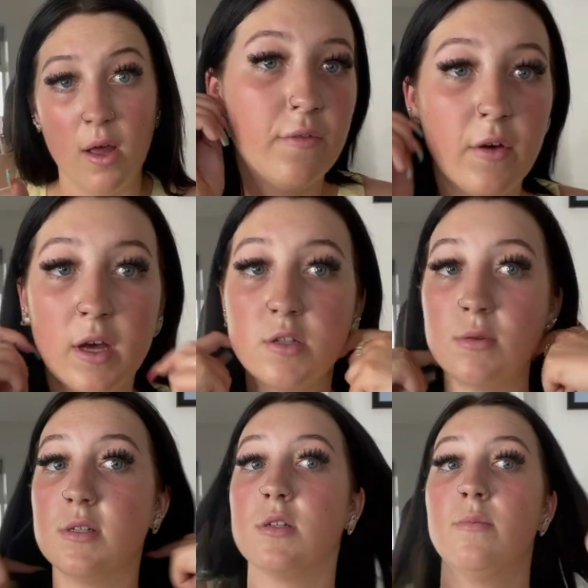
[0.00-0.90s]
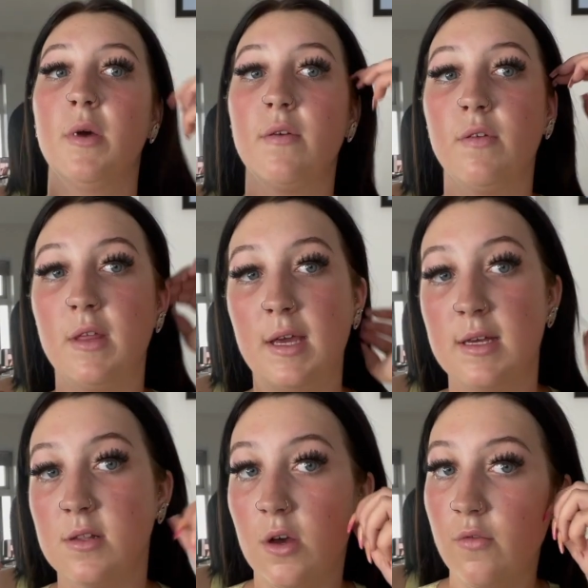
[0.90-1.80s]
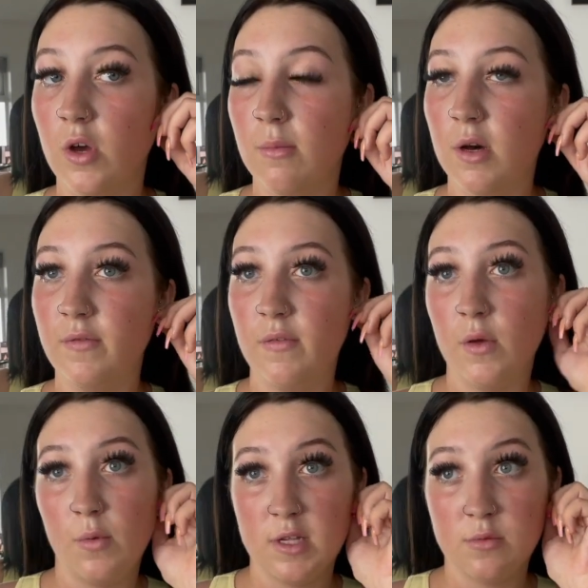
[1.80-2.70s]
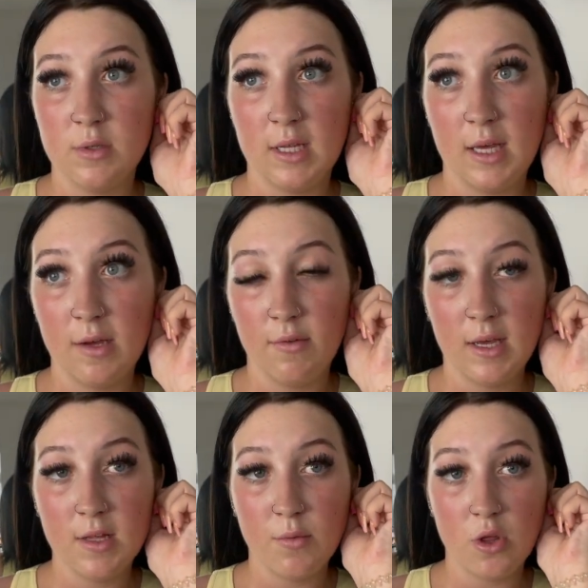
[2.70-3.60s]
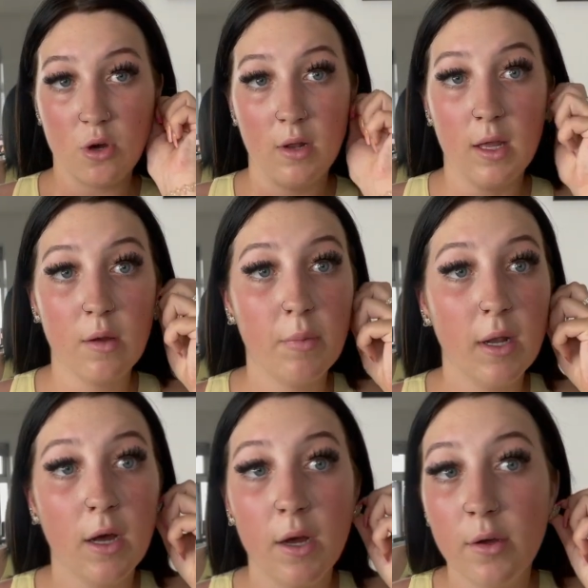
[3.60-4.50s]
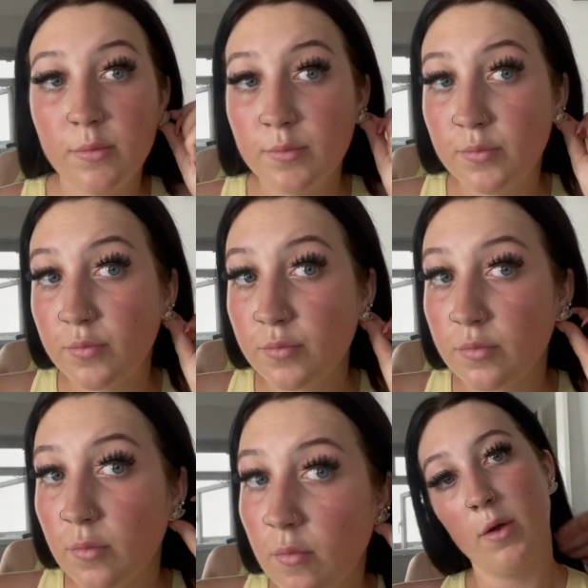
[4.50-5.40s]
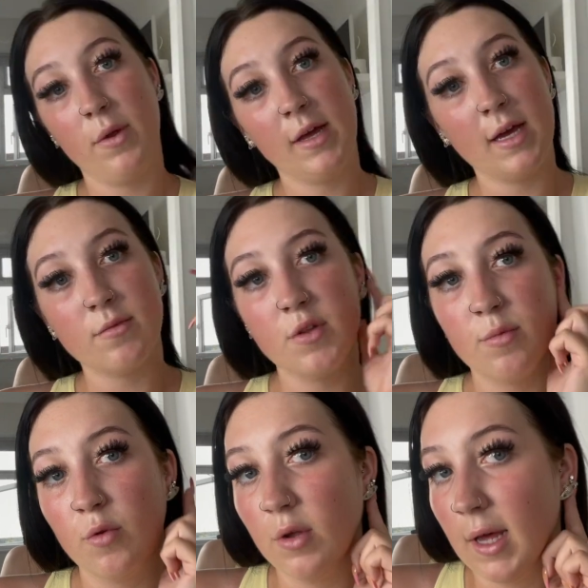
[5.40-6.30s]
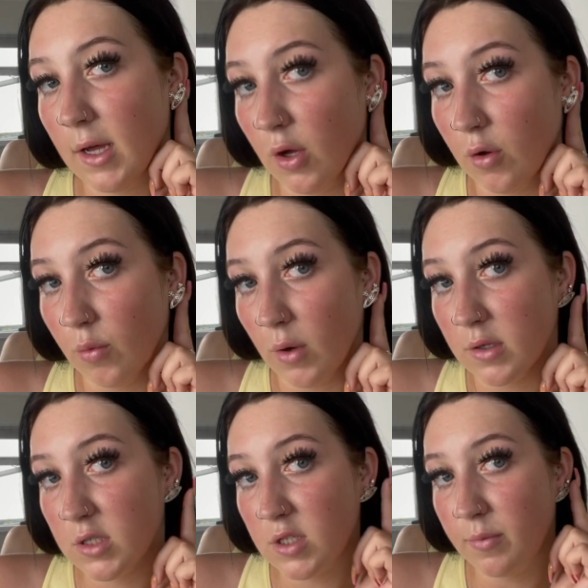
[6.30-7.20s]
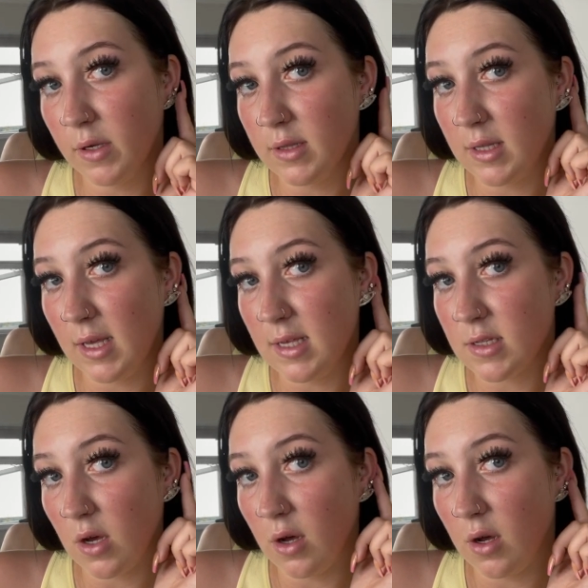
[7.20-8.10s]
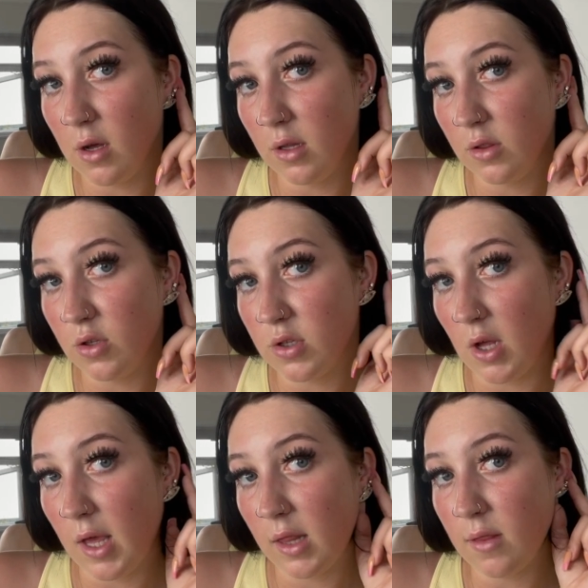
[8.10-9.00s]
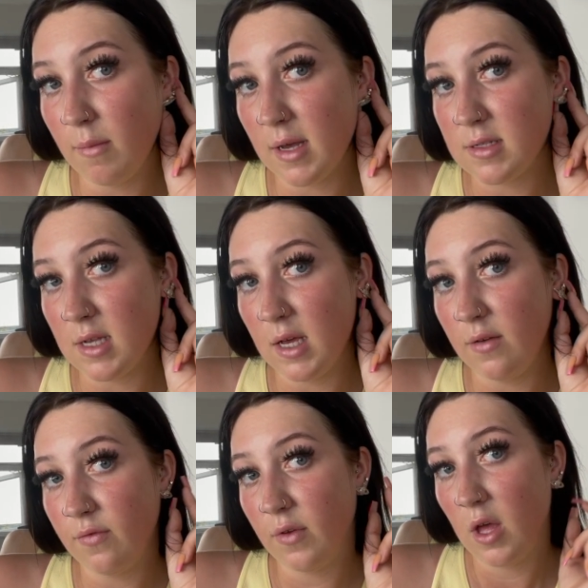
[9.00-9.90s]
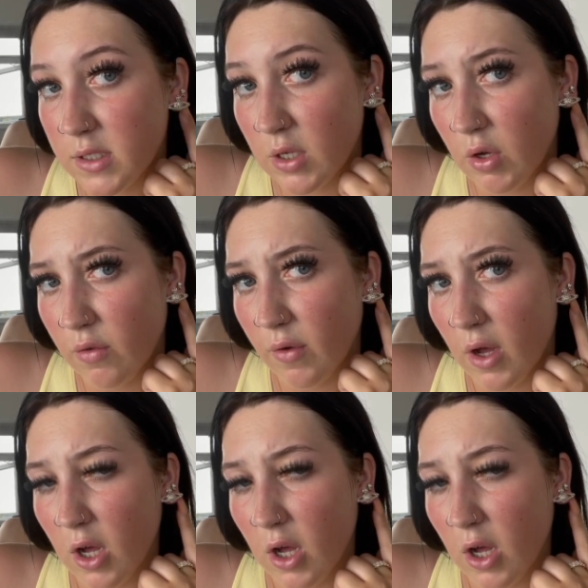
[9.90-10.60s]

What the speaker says: The first ones on both of these, I've got my Vivienne Westwood earrings, which I'll link below. I want to get some smaller gold ones, but these are just like the massive silver.